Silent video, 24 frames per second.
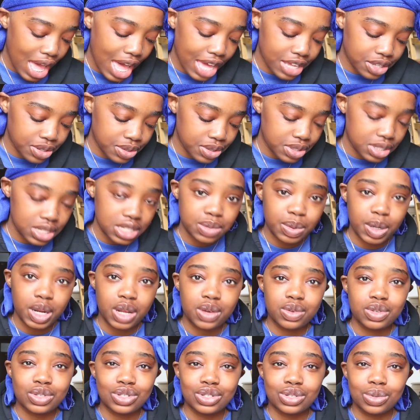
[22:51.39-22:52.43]
I use this when
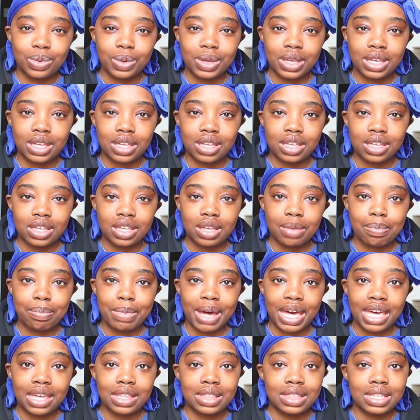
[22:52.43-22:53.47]
I was doing
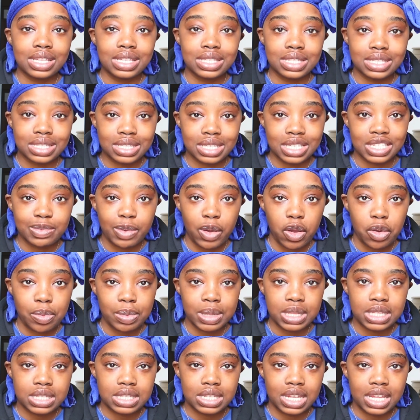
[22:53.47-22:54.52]
my thesis
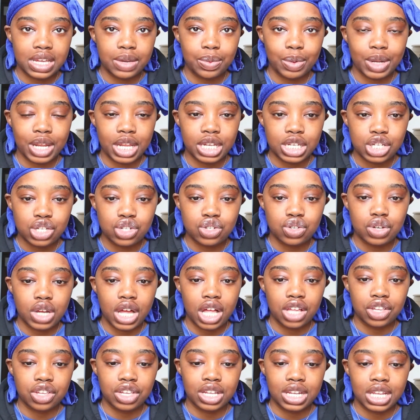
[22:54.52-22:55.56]
experiments, like when I need to
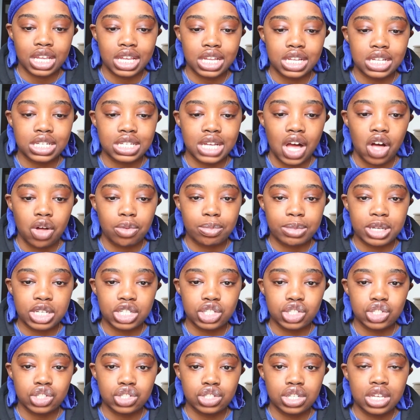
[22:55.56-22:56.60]
calculate how
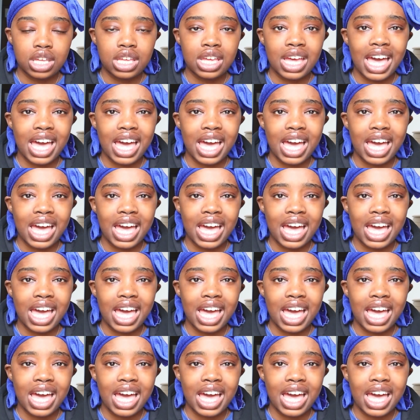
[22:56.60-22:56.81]
much